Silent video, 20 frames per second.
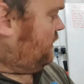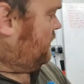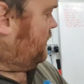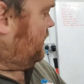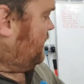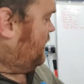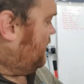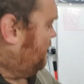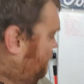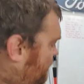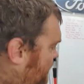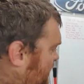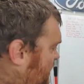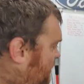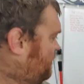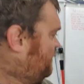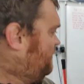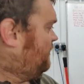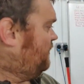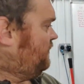A um,
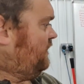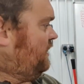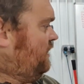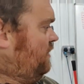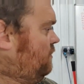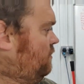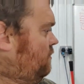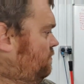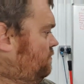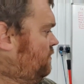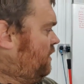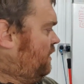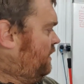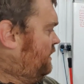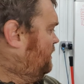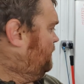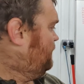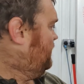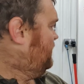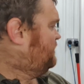couple of little
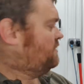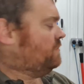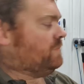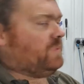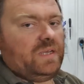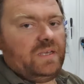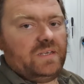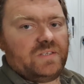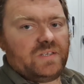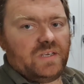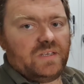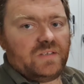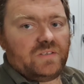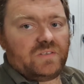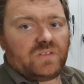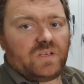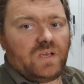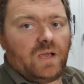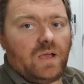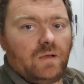minor bits and
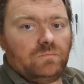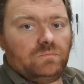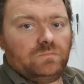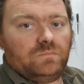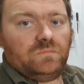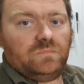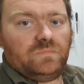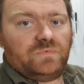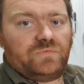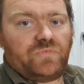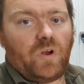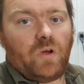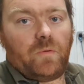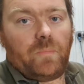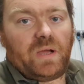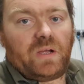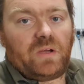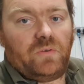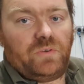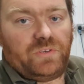pieces. Um, throw it
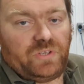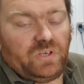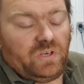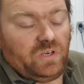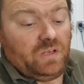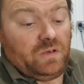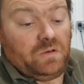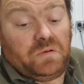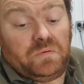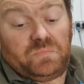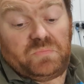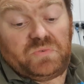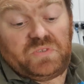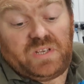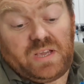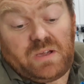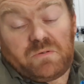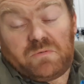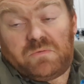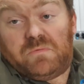back on the dyno and see
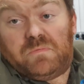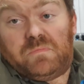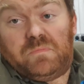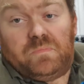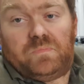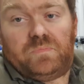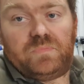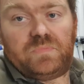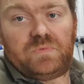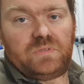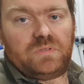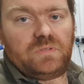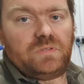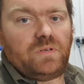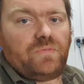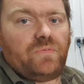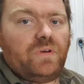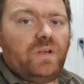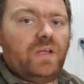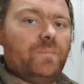how
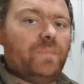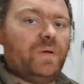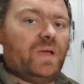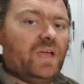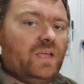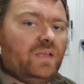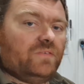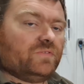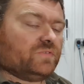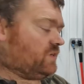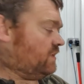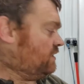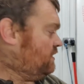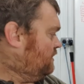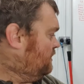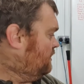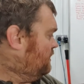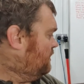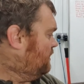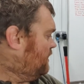differently it behaves,
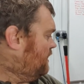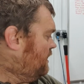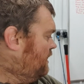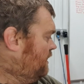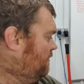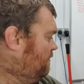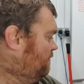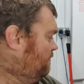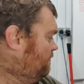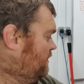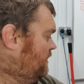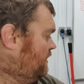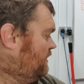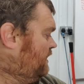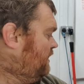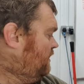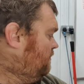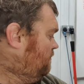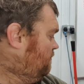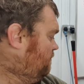um, and
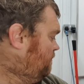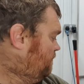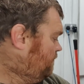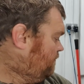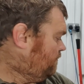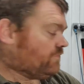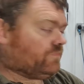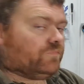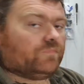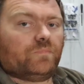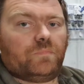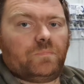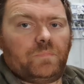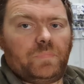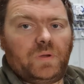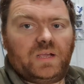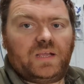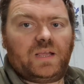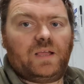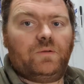then
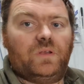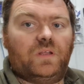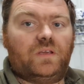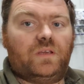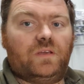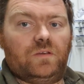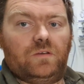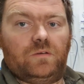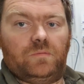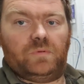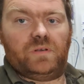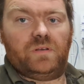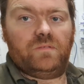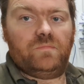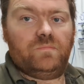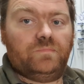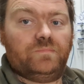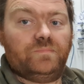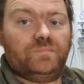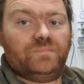back out to Combe and
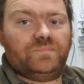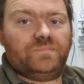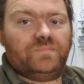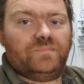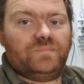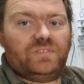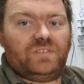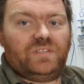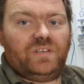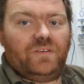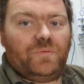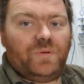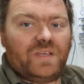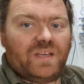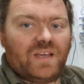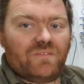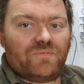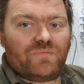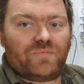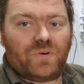see if we
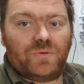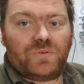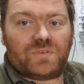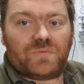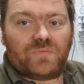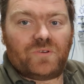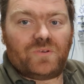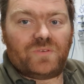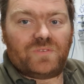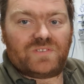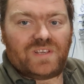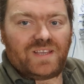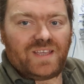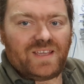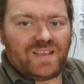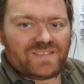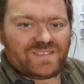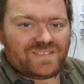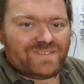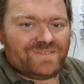can't throw some rods, I
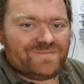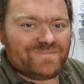guess.